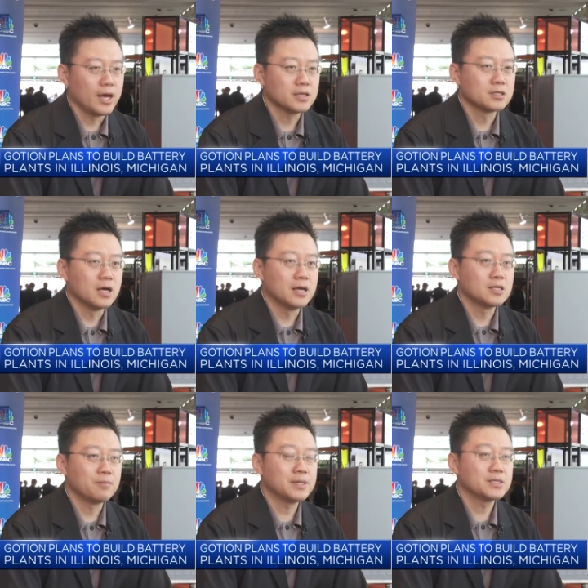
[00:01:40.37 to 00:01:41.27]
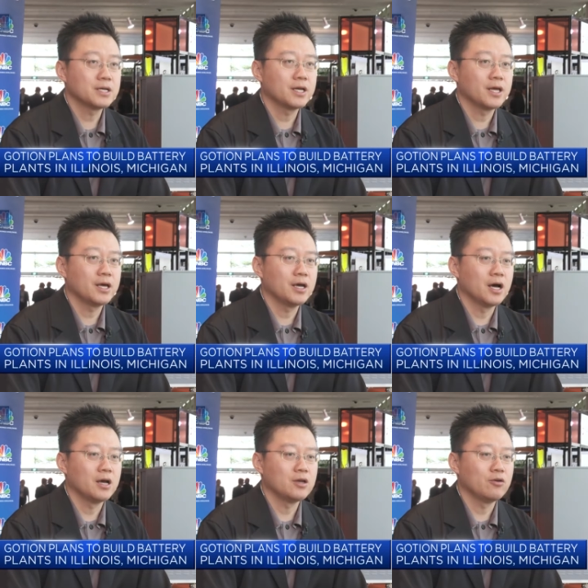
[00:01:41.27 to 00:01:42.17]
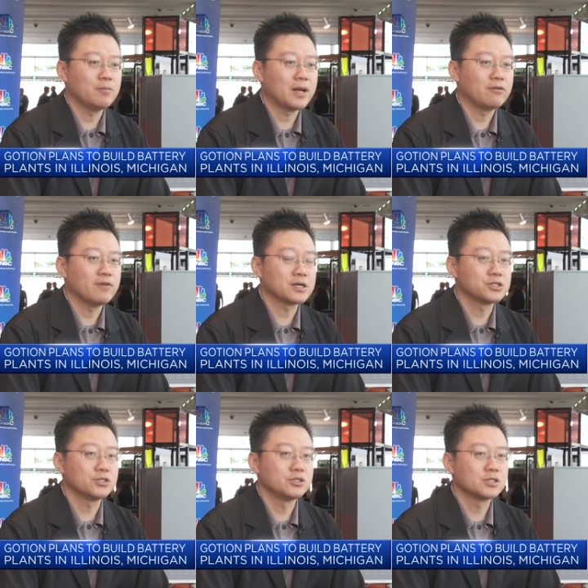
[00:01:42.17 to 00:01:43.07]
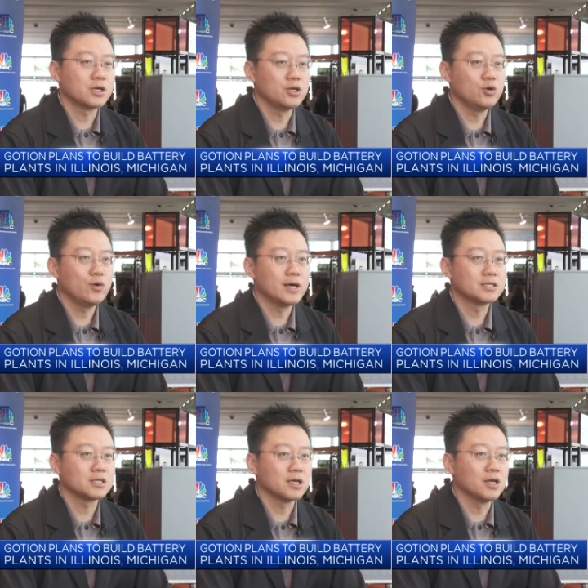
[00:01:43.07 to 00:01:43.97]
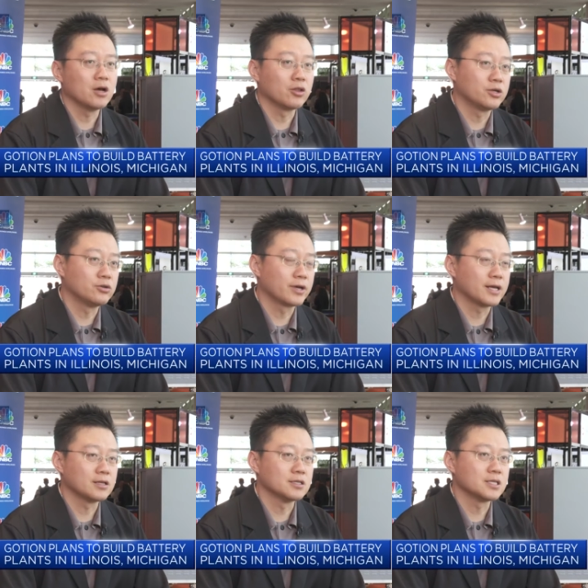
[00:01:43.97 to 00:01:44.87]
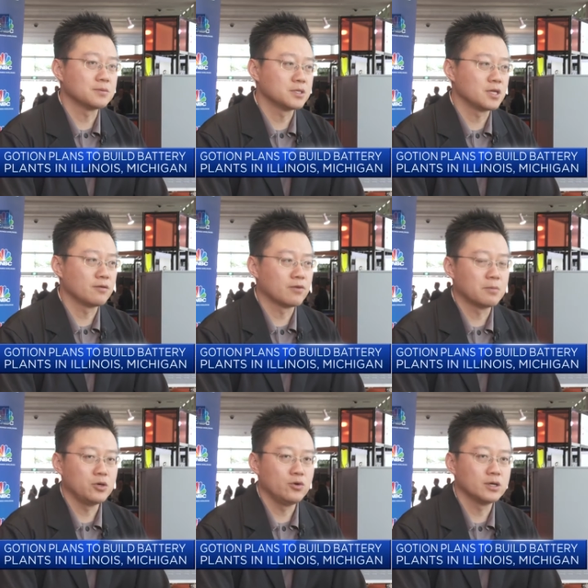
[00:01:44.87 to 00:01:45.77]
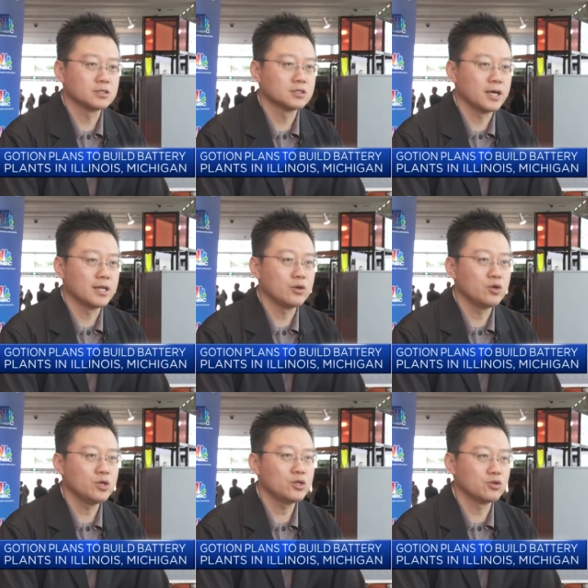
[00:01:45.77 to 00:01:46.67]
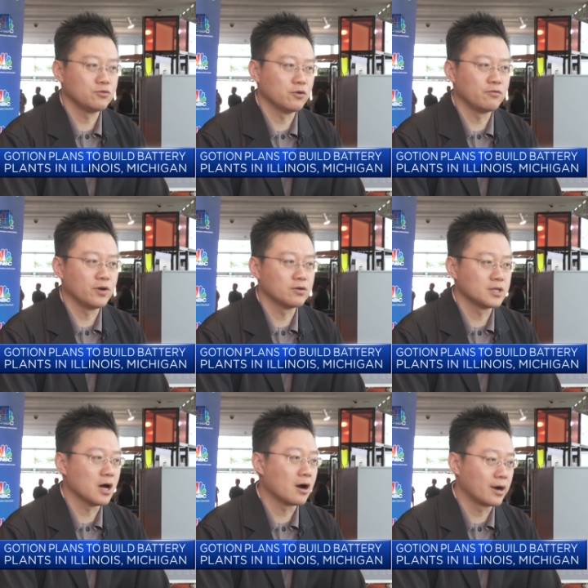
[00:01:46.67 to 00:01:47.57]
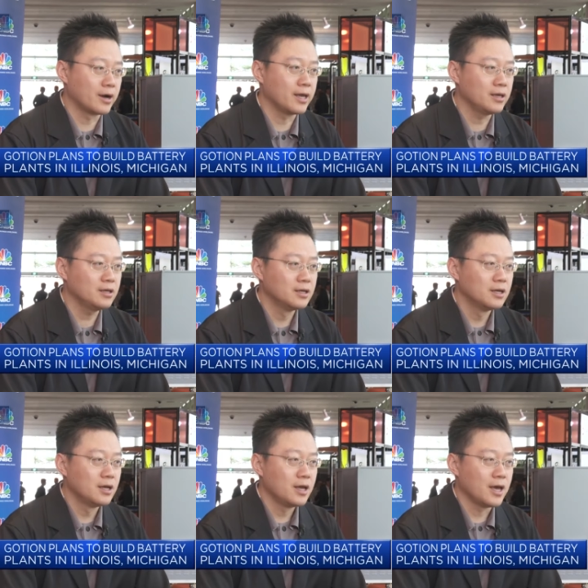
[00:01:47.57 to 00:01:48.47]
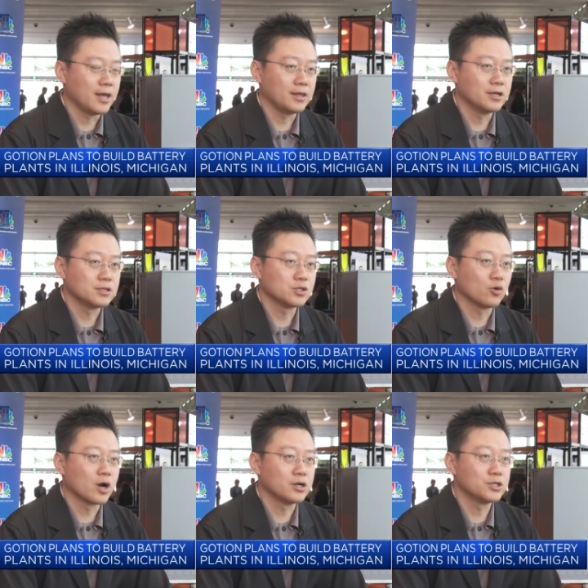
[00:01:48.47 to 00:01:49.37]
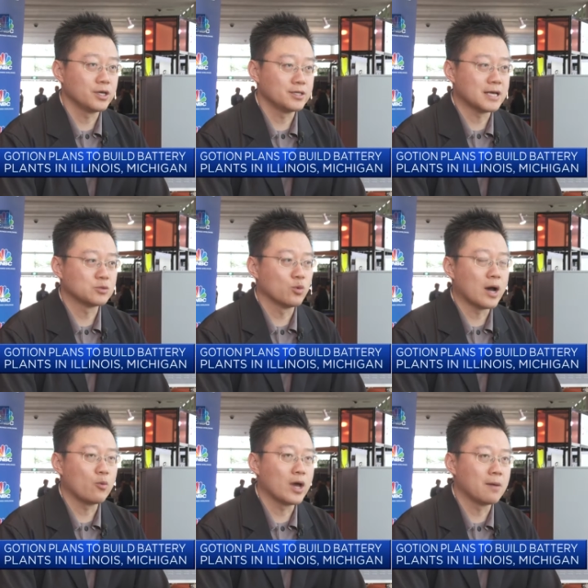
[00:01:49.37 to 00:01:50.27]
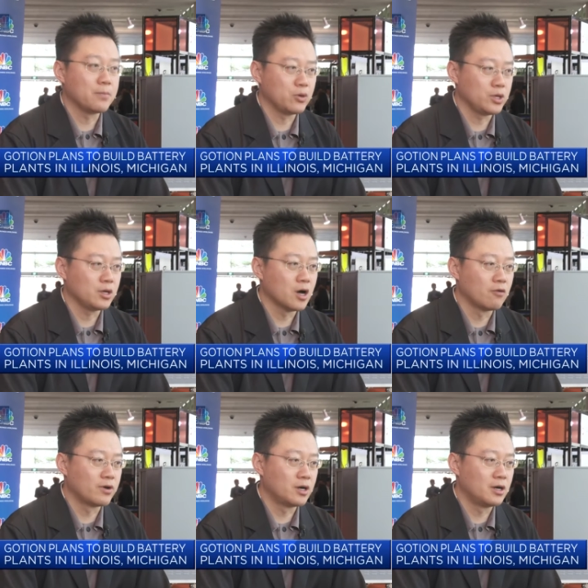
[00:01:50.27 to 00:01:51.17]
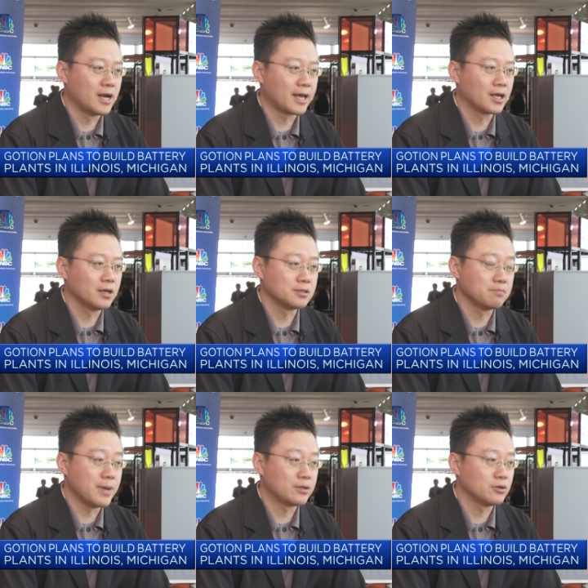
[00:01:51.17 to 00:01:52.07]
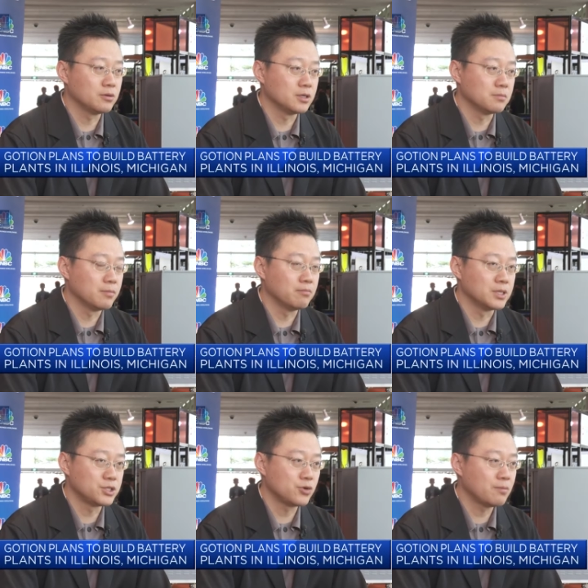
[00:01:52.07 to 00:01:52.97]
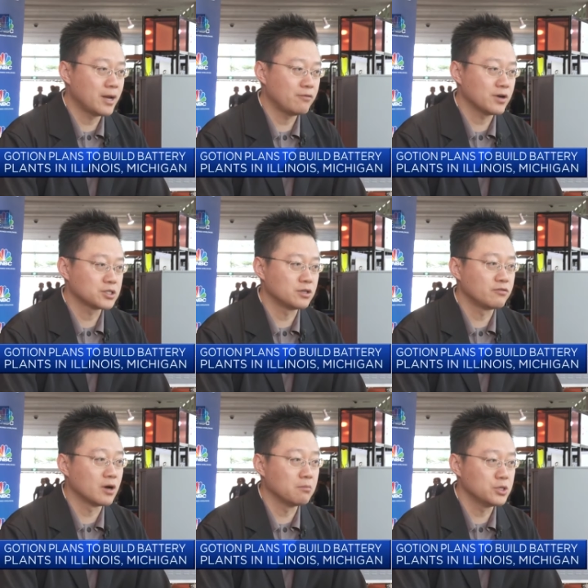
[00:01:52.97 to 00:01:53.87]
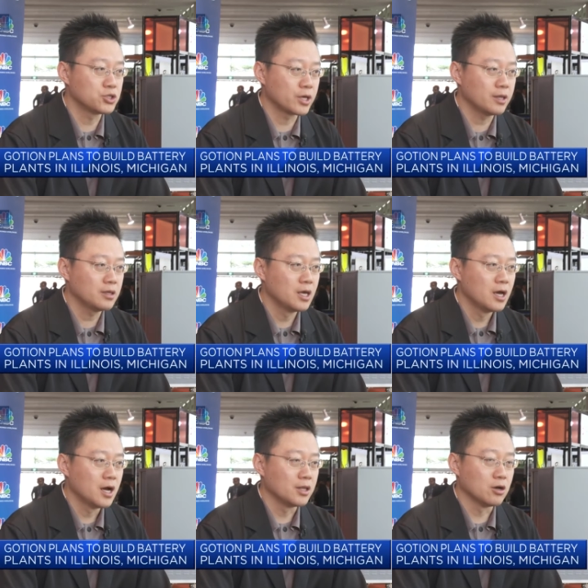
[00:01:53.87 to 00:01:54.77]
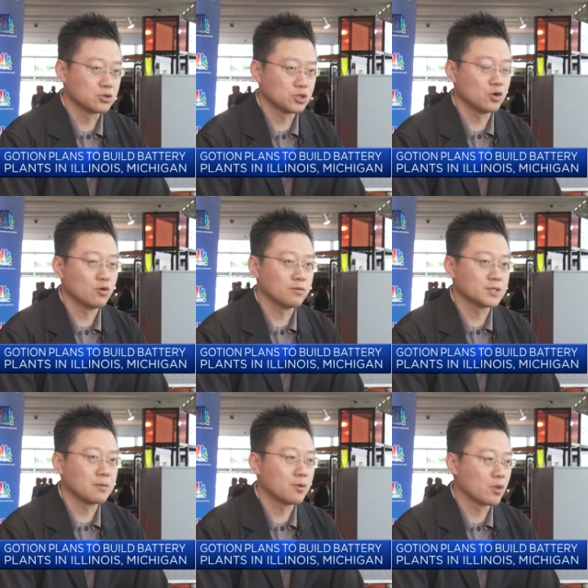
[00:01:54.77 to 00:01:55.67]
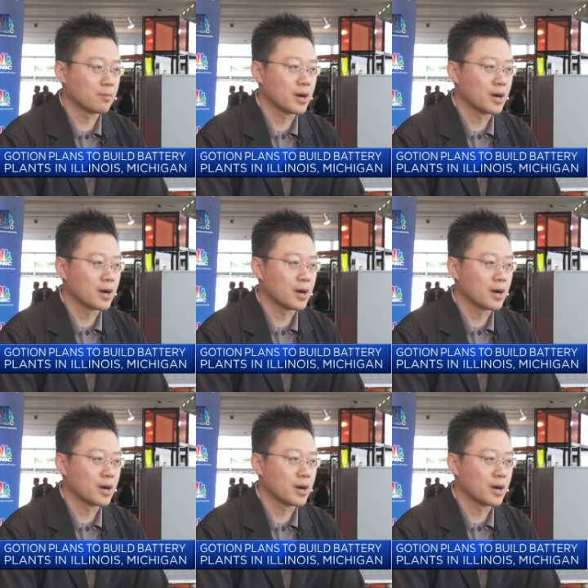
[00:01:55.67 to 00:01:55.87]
Yes, uh, basically uh, manufacturers in U.S. in order to get the subsidy from U.S. and you need to fulfill the IRA, mm. and uh, so currently that's why we are building over like material manufacturer from Michigan, mm. and also some of the